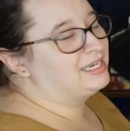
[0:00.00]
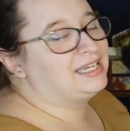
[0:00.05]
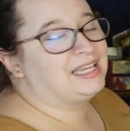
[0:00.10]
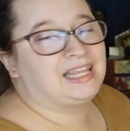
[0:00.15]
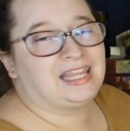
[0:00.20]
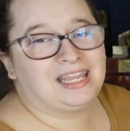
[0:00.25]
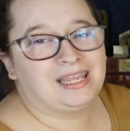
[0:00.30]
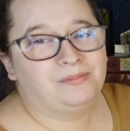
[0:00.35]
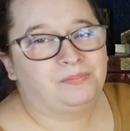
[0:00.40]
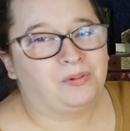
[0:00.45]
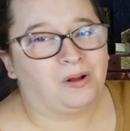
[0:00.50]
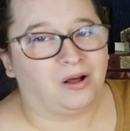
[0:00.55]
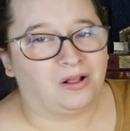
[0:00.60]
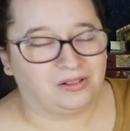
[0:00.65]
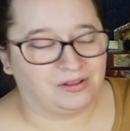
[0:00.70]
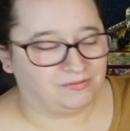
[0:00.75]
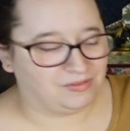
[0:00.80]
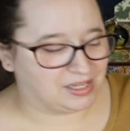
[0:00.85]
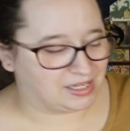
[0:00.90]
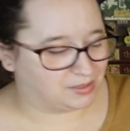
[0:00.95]
keep all
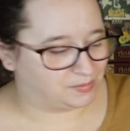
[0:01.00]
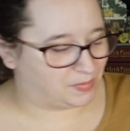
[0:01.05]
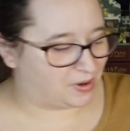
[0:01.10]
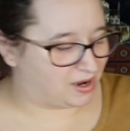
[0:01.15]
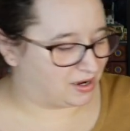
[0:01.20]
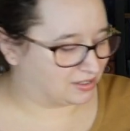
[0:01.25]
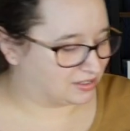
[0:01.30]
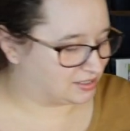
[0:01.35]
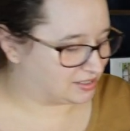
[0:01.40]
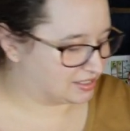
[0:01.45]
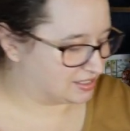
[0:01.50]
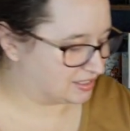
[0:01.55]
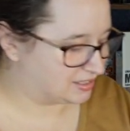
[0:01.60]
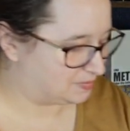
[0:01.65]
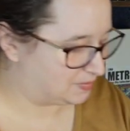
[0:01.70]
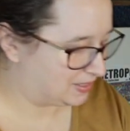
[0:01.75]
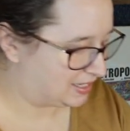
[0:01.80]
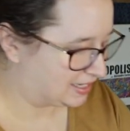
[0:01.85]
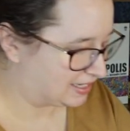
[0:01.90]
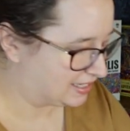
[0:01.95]
of these boxes
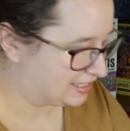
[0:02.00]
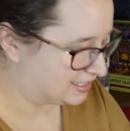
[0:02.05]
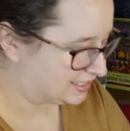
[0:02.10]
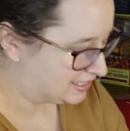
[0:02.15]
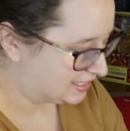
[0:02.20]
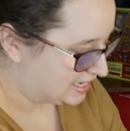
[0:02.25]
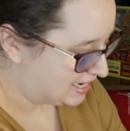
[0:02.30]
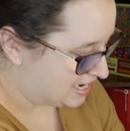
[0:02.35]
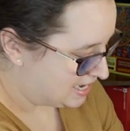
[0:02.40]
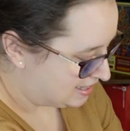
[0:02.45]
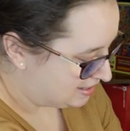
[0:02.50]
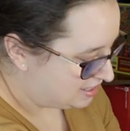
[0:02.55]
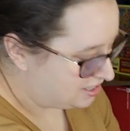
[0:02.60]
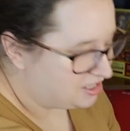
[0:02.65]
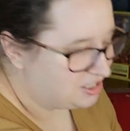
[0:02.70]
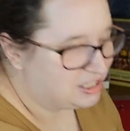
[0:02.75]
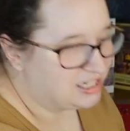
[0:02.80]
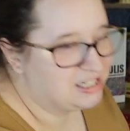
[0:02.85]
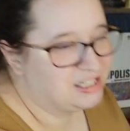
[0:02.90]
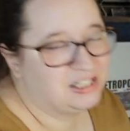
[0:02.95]
because
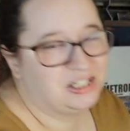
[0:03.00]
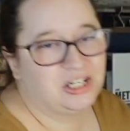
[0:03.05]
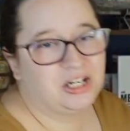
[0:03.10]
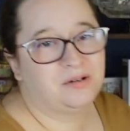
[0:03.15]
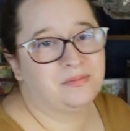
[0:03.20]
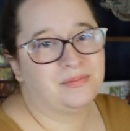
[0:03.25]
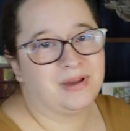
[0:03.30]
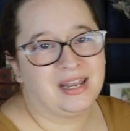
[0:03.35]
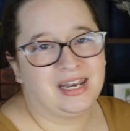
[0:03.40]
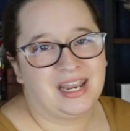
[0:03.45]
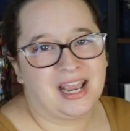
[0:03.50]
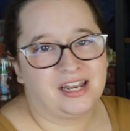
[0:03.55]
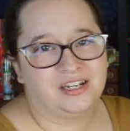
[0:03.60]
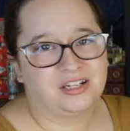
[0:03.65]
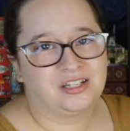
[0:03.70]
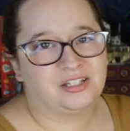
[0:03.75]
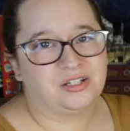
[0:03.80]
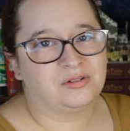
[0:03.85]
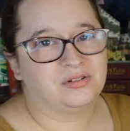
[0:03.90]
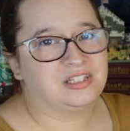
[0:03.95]
there's just too many. I
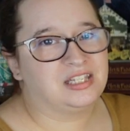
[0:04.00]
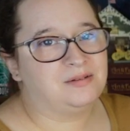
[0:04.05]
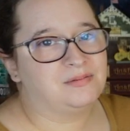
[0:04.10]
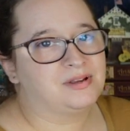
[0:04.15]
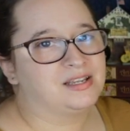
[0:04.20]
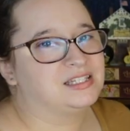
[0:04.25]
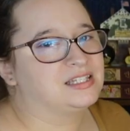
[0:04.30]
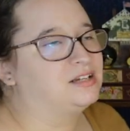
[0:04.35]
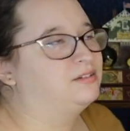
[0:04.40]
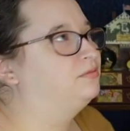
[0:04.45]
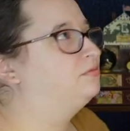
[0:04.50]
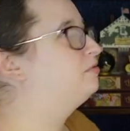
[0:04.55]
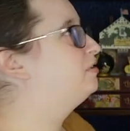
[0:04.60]
just don't see myself